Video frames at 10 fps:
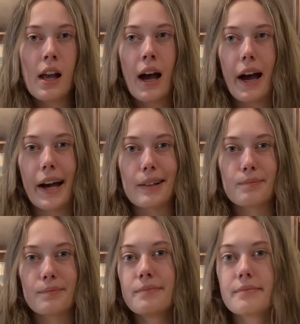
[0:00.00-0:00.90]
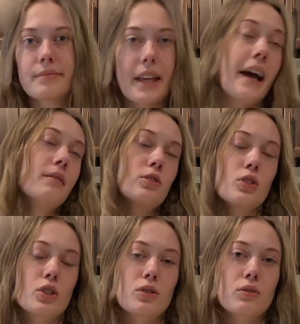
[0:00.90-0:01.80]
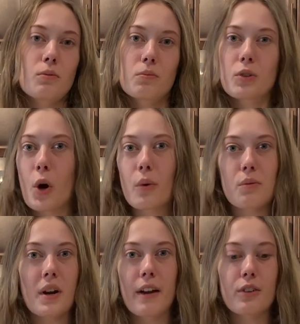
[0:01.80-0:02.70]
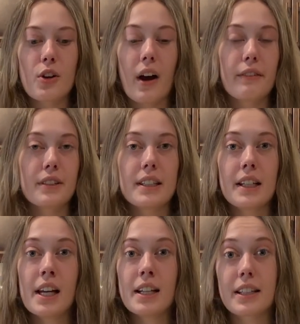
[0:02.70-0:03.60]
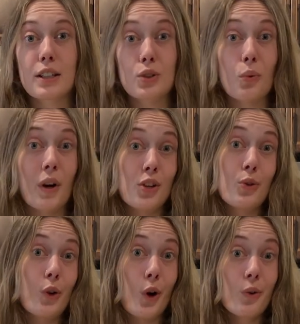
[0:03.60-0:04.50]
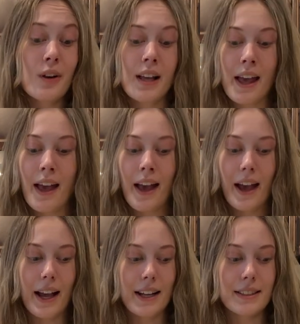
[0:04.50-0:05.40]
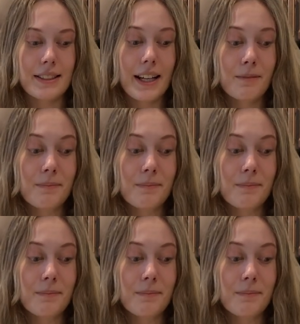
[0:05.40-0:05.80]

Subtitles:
Yeah, just go with whatever your oven does or what you know, and yeah.